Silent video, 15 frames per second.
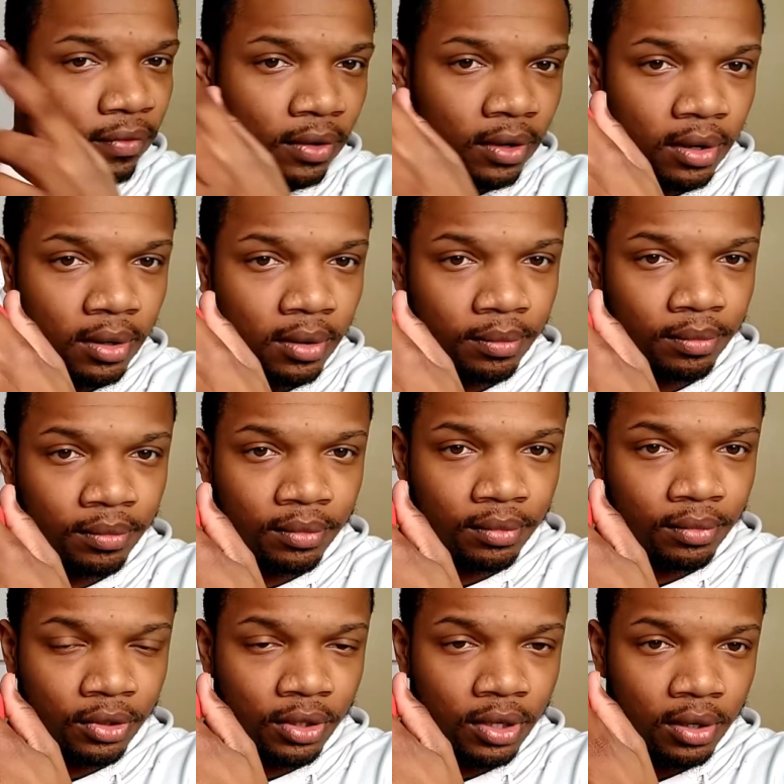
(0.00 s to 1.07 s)
from,
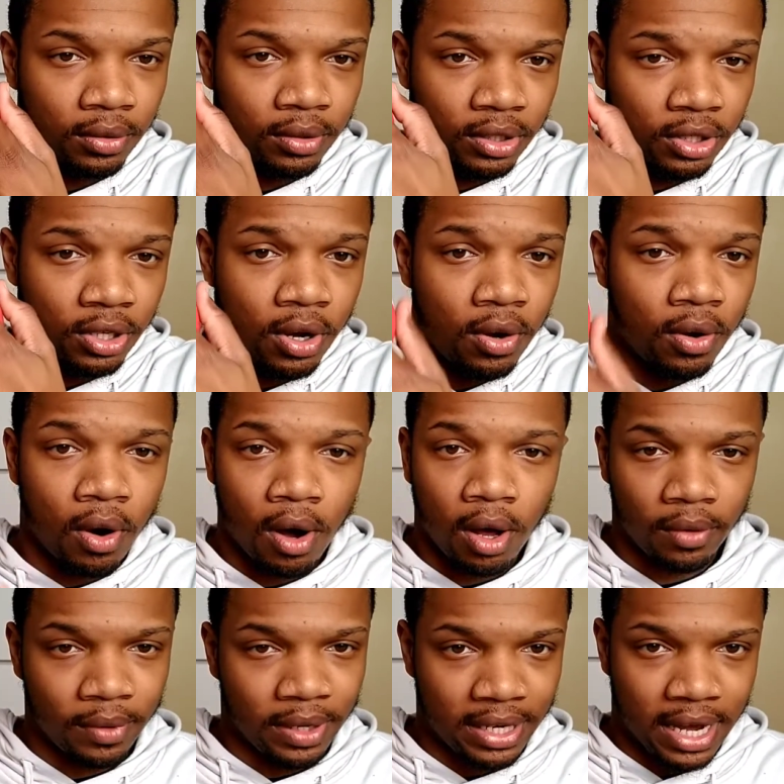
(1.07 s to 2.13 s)
you know, the toe
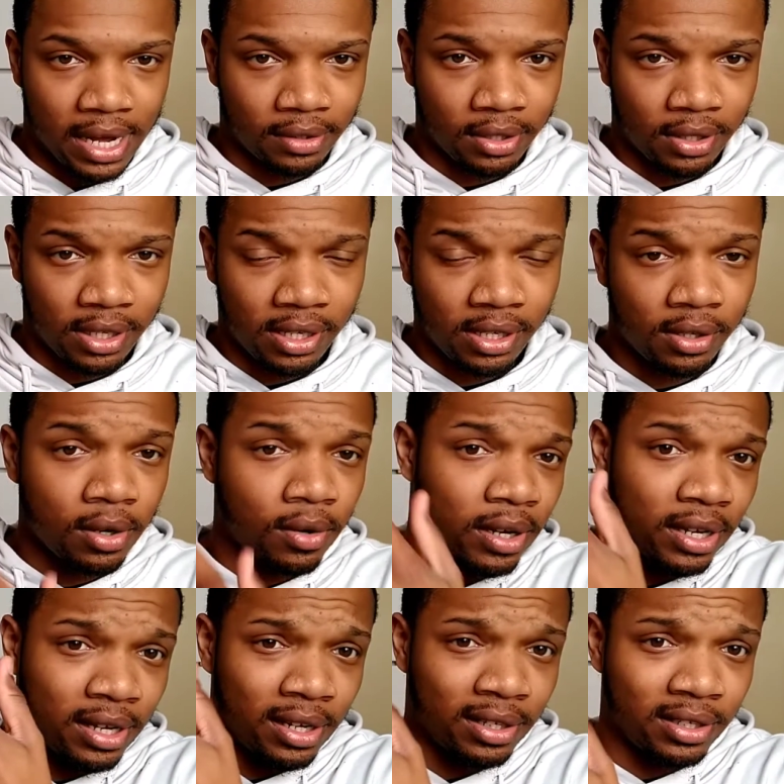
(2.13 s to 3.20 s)
all the way down to the heel.
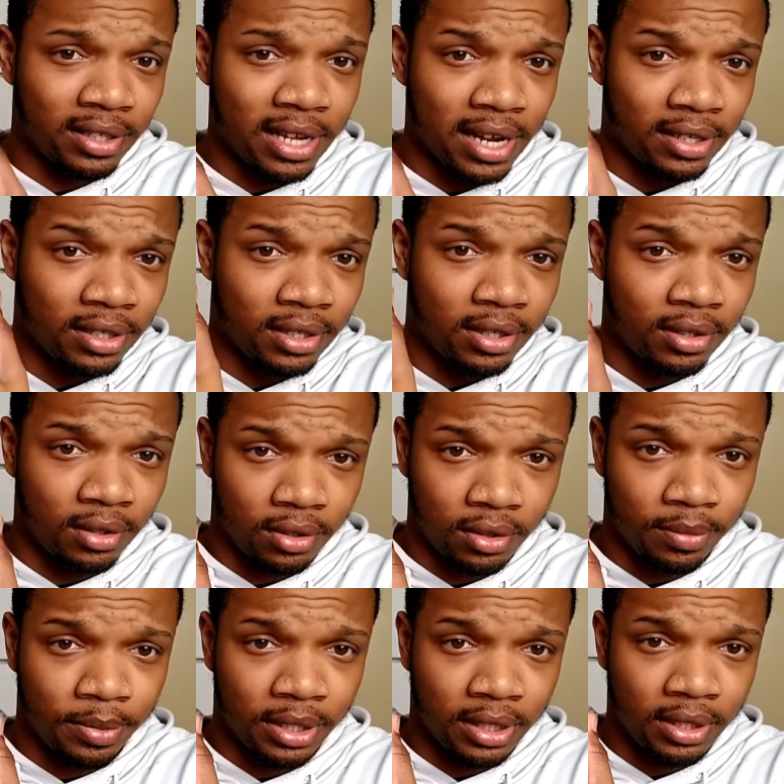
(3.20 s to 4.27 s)
It is sectioned a
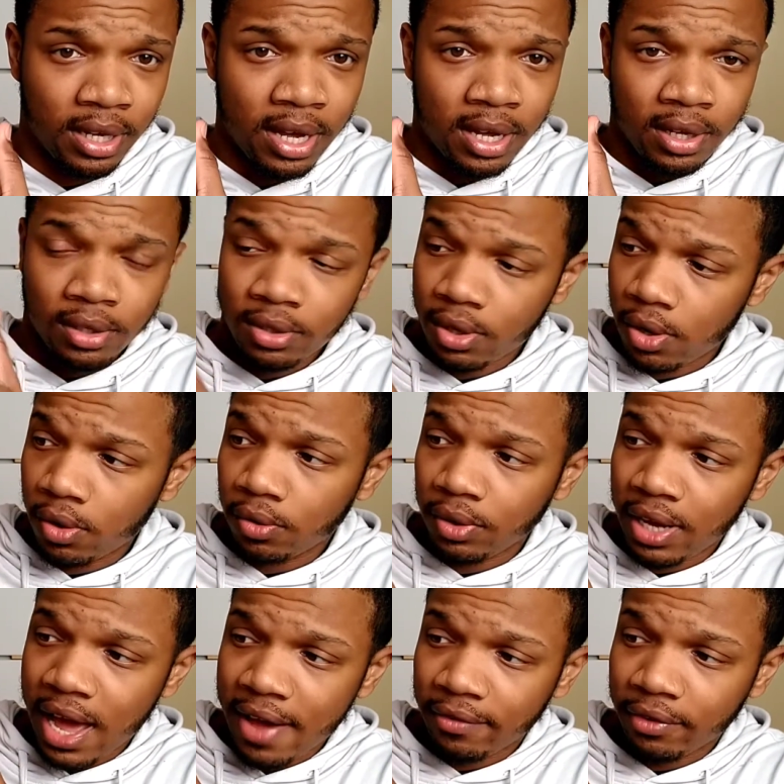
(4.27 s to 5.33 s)
little bit. So
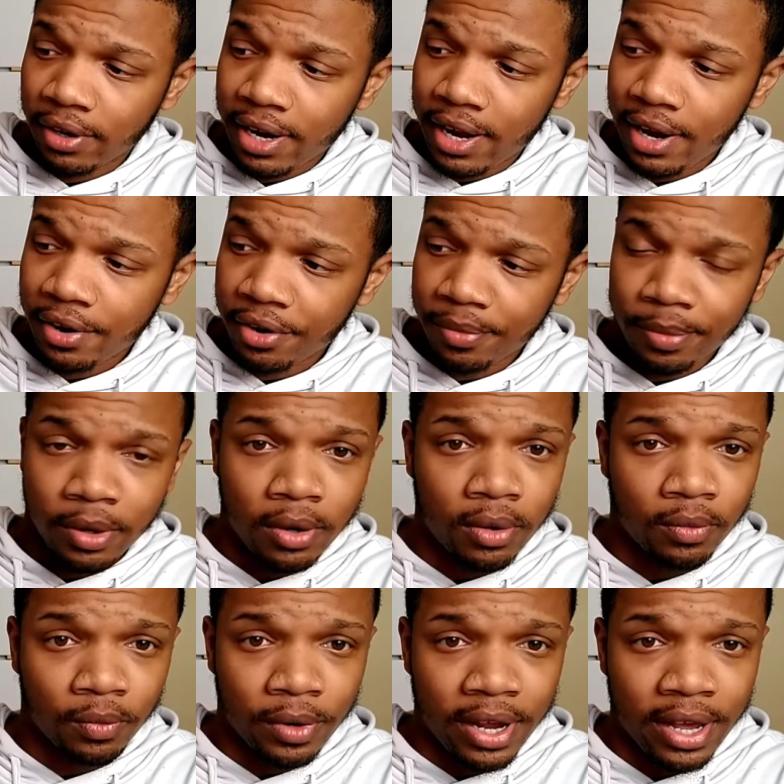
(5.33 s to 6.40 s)
you got gray
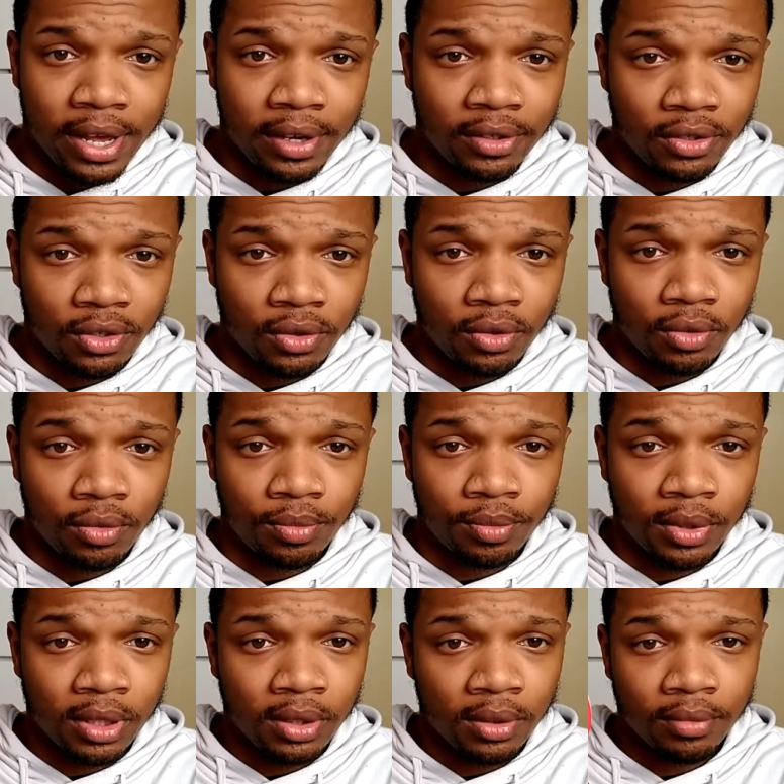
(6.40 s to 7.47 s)
herringbone, red
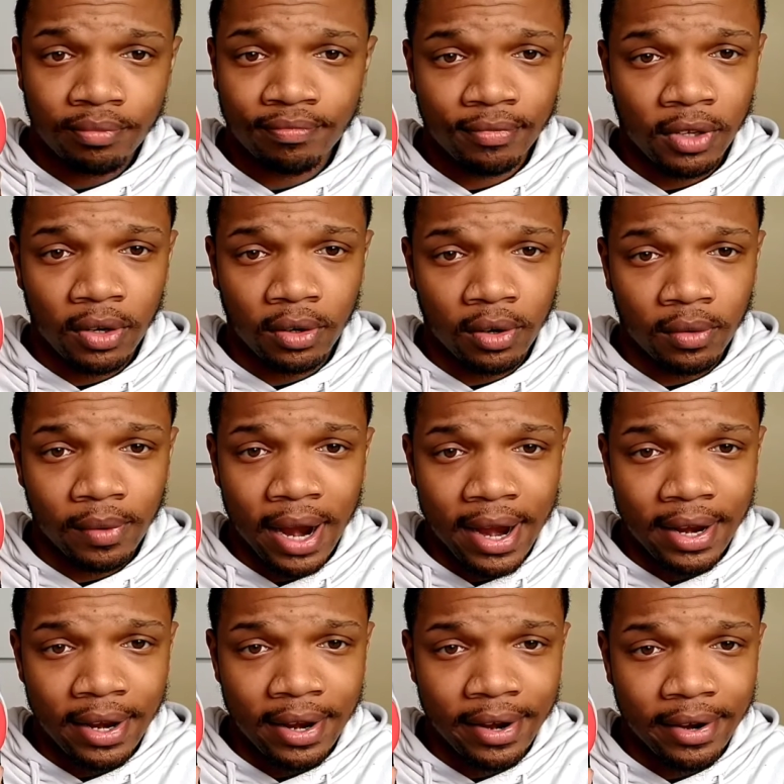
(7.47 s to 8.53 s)
Zoom logo
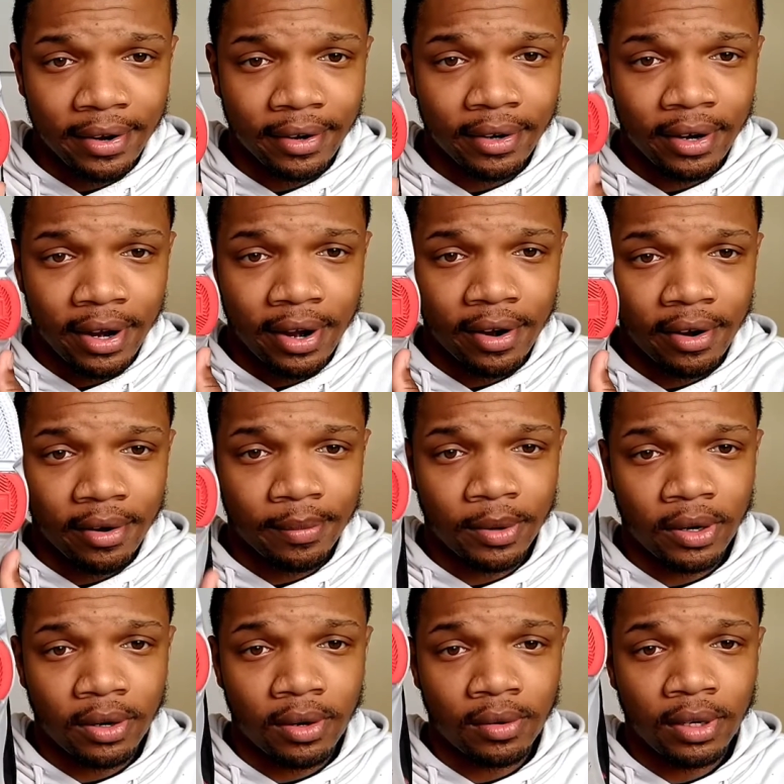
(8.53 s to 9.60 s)
right here,
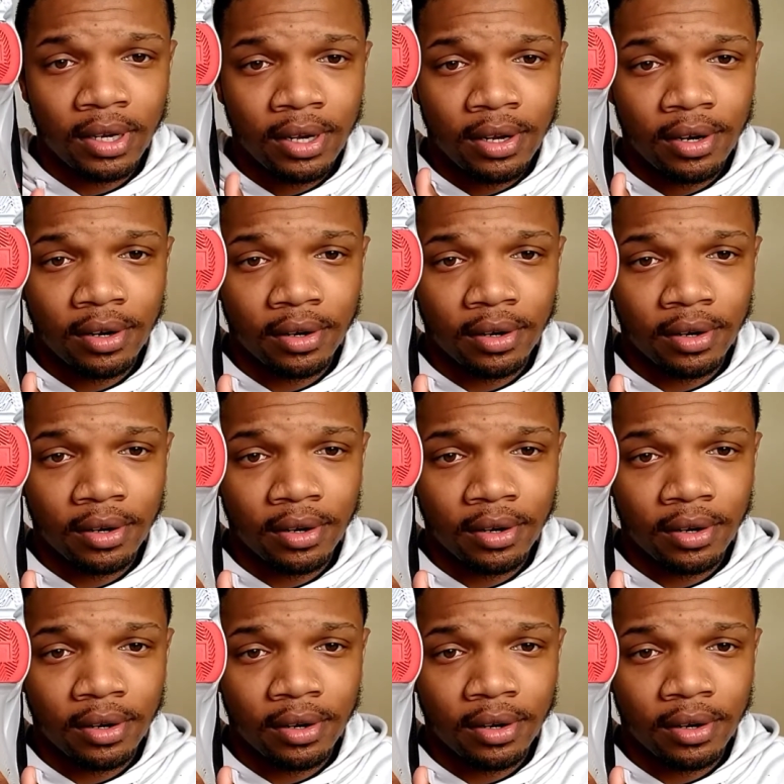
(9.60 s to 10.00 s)
herringbone